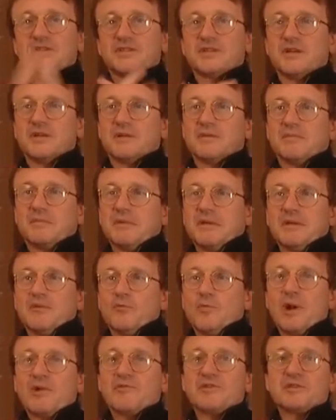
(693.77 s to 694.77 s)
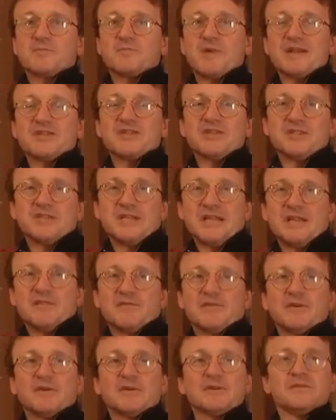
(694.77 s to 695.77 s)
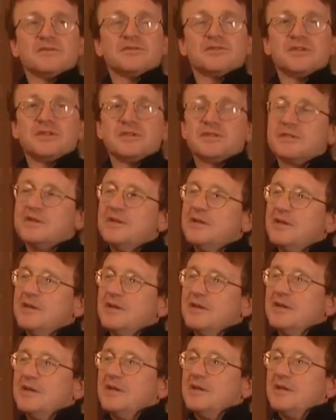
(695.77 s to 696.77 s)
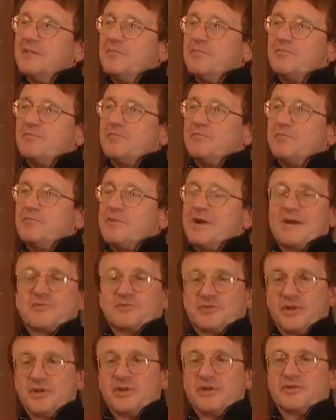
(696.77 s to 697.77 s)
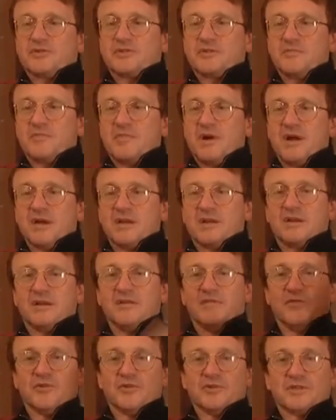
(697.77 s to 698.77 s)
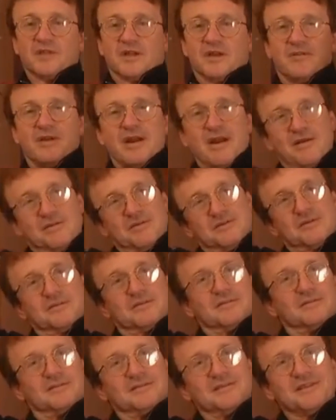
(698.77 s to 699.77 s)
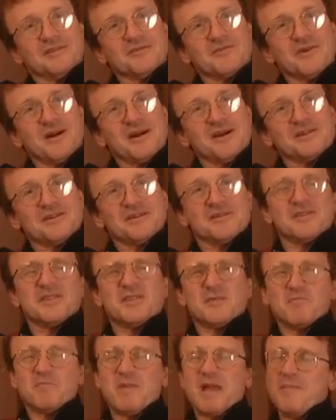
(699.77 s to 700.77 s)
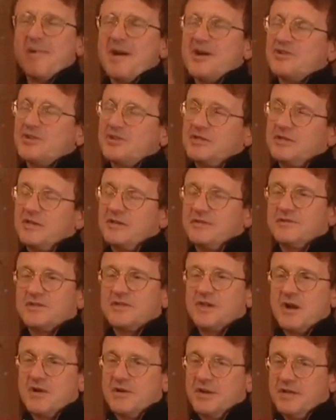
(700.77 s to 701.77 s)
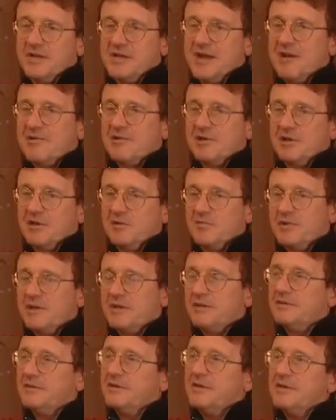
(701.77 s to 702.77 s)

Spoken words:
a well-respected diva, and she's perhaps not used to my cavorting around the way I do." He said, "Maybe I should sort of tone it down a little bit."